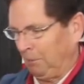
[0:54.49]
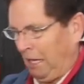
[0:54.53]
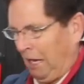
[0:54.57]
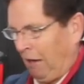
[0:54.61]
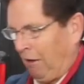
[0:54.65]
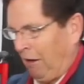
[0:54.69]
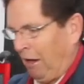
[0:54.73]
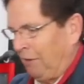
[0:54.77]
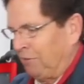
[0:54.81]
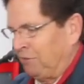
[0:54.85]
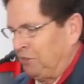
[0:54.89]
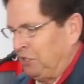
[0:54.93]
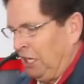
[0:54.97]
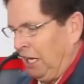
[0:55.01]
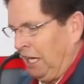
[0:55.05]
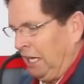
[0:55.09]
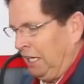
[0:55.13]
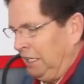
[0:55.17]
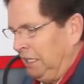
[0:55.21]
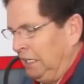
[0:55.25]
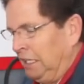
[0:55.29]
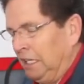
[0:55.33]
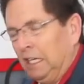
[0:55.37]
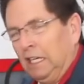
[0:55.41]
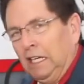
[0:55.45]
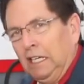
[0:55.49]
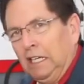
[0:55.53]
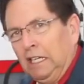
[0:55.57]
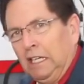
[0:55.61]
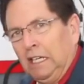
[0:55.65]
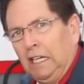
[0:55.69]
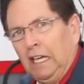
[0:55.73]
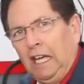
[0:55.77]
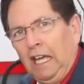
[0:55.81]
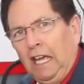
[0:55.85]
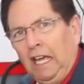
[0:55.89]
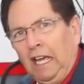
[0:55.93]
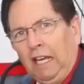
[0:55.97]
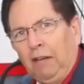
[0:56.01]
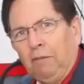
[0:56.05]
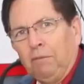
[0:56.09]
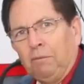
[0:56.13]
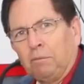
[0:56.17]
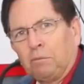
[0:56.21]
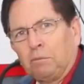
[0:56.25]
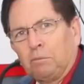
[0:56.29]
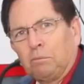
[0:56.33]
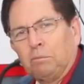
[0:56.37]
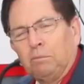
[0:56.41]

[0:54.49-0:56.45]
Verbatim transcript: Now, I've done a